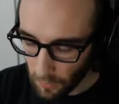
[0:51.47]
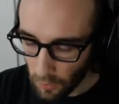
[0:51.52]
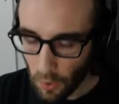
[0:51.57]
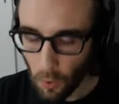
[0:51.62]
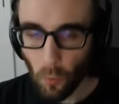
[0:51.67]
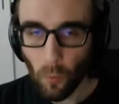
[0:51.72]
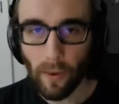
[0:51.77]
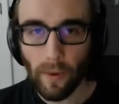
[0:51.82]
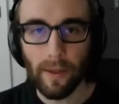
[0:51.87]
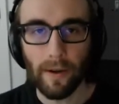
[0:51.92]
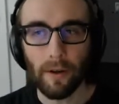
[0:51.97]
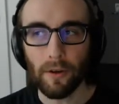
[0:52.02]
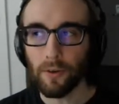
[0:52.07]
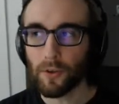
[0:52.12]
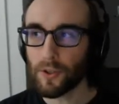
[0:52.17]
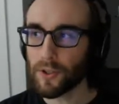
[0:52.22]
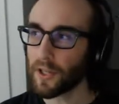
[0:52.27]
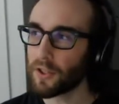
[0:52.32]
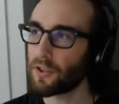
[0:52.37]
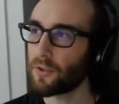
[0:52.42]
where the
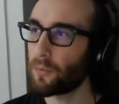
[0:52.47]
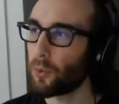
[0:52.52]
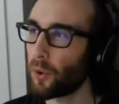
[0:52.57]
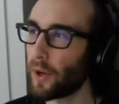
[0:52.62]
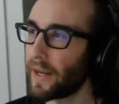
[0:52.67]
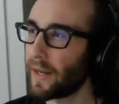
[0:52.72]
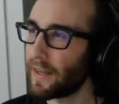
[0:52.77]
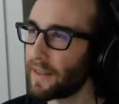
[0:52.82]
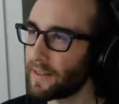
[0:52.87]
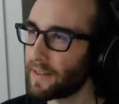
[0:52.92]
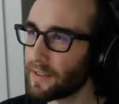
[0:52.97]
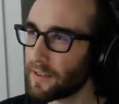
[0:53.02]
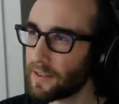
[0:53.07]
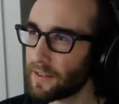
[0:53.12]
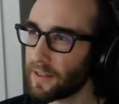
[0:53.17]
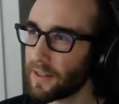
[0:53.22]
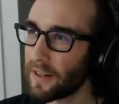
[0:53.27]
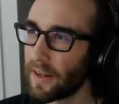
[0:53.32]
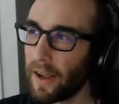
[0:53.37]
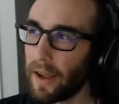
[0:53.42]
intersection point
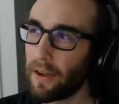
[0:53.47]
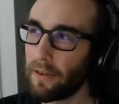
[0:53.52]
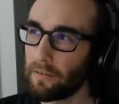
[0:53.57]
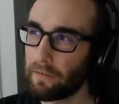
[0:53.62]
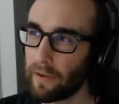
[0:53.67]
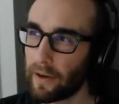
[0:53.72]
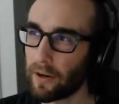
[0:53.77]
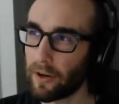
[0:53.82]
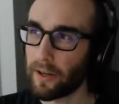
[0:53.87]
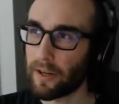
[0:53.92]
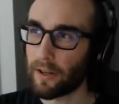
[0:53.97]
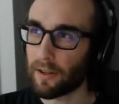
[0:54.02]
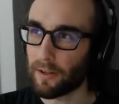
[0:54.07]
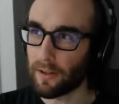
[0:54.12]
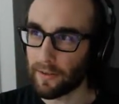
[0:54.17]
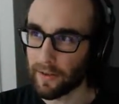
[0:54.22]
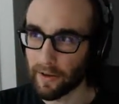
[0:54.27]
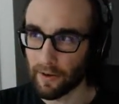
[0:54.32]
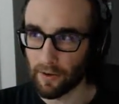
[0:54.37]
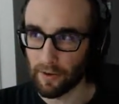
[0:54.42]
isn't very
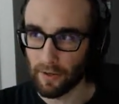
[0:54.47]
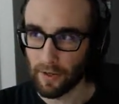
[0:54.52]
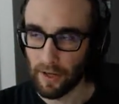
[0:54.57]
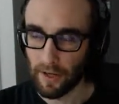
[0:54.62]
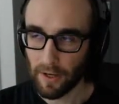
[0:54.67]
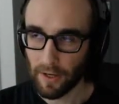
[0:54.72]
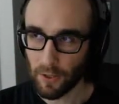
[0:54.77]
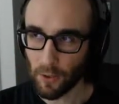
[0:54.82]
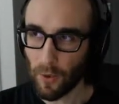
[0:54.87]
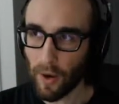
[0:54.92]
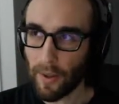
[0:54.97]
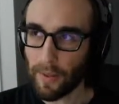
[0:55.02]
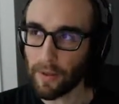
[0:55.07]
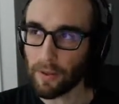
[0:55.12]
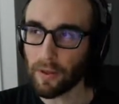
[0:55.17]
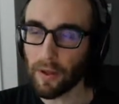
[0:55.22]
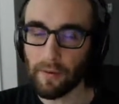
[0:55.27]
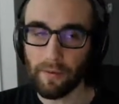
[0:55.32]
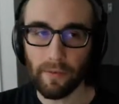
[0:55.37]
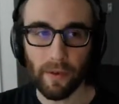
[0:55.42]
clear. So on the
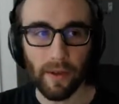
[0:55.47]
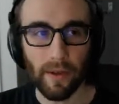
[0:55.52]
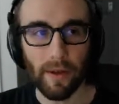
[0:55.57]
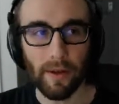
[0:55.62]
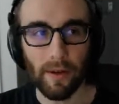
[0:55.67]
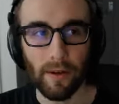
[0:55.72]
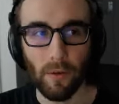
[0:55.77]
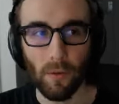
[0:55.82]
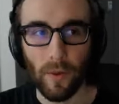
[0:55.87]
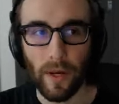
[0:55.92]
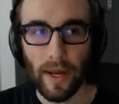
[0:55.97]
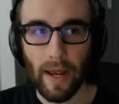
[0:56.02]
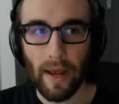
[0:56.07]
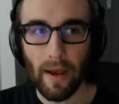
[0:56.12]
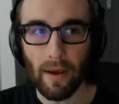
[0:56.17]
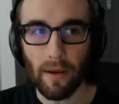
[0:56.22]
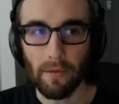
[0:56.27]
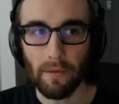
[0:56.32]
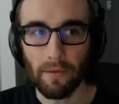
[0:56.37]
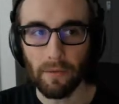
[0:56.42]
left there, we
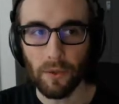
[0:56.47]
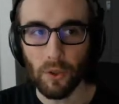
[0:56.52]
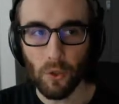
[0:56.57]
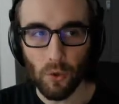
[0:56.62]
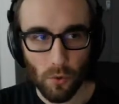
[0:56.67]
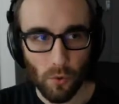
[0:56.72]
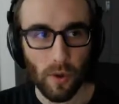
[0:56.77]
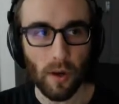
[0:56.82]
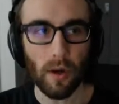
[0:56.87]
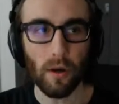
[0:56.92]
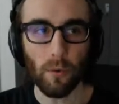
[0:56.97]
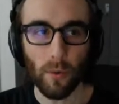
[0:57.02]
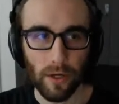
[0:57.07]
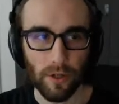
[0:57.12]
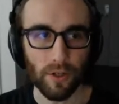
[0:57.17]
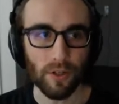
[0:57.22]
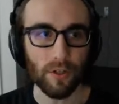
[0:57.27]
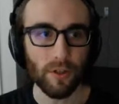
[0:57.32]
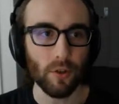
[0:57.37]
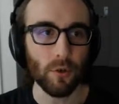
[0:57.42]
have two
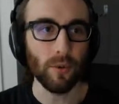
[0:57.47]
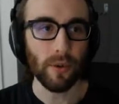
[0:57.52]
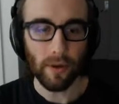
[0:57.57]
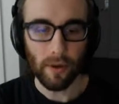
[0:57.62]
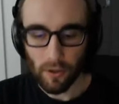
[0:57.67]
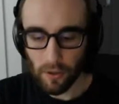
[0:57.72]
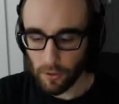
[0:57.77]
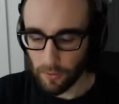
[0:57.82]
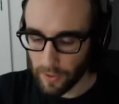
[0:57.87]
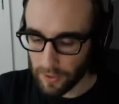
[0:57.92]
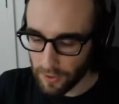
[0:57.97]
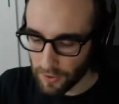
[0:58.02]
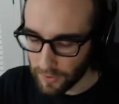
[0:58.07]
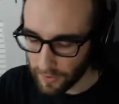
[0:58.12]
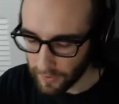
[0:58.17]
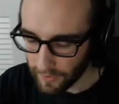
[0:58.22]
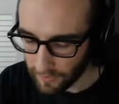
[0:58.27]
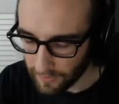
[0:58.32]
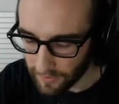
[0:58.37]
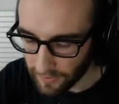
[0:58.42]
linear
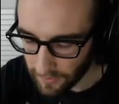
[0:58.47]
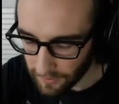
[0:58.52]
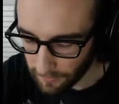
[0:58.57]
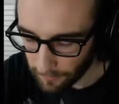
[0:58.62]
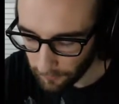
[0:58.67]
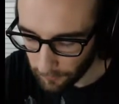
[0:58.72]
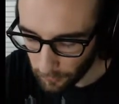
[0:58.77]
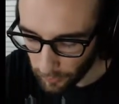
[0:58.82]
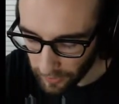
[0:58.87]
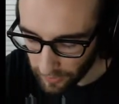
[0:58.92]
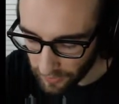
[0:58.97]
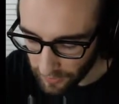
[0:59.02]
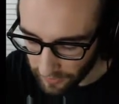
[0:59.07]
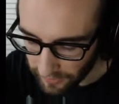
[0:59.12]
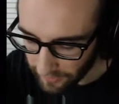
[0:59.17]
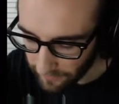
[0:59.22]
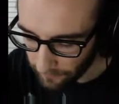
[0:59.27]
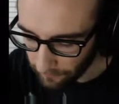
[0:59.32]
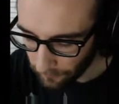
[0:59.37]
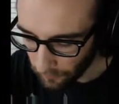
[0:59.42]
equations, a system of
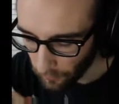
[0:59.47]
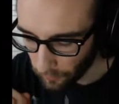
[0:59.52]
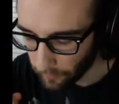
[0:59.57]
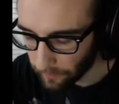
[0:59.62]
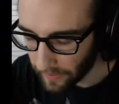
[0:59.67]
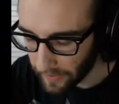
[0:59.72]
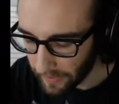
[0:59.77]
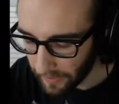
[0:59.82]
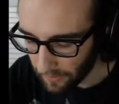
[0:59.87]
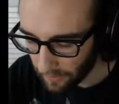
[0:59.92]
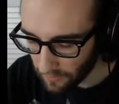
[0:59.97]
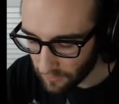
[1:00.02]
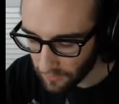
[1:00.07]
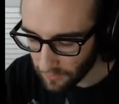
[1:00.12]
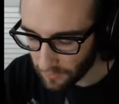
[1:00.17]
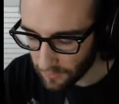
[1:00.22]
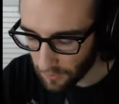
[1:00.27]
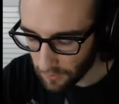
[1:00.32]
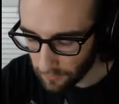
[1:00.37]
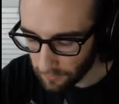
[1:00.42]
equations we're being asked to
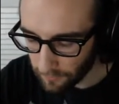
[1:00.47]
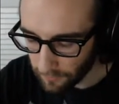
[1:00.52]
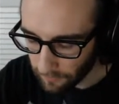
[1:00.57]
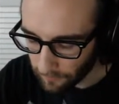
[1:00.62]
solve.